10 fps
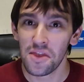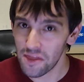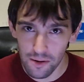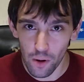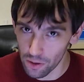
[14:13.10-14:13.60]

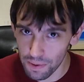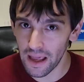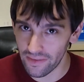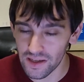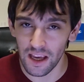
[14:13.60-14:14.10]
they're both
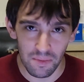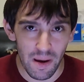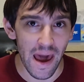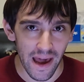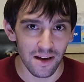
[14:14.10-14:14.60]
PFCing
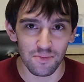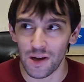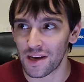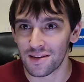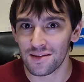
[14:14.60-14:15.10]
bag,
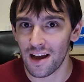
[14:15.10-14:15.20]
but